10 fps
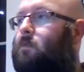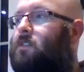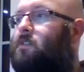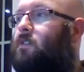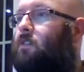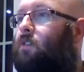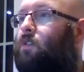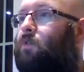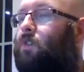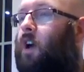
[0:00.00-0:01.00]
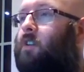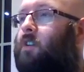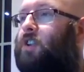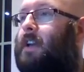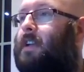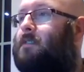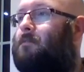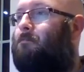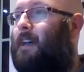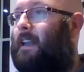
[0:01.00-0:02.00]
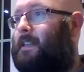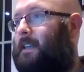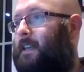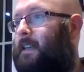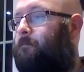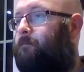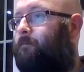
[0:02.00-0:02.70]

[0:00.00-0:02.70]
with the song called Unchained Melody?